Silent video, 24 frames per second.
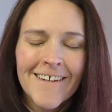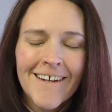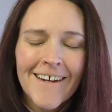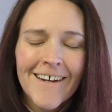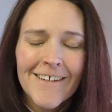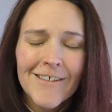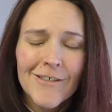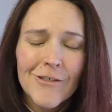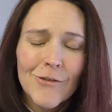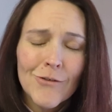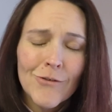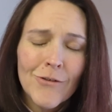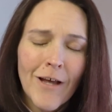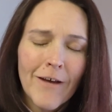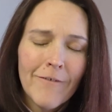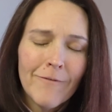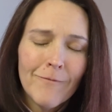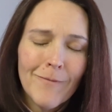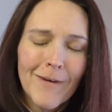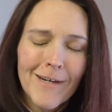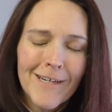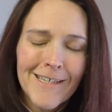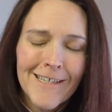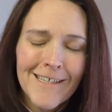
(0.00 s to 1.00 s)
I do love
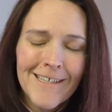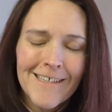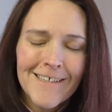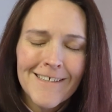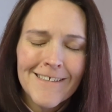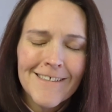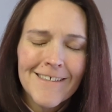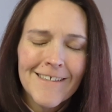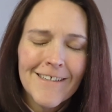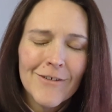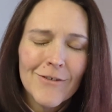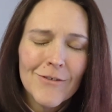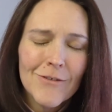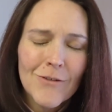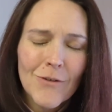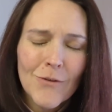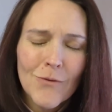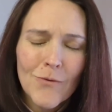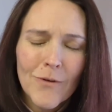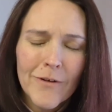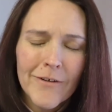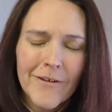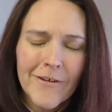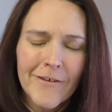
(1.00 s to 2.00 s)
my knees. They're so
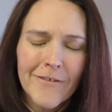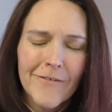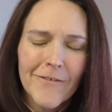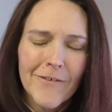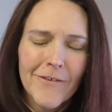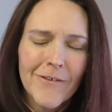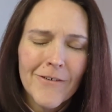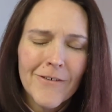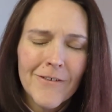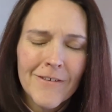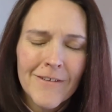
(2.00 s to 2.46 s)
wonderful.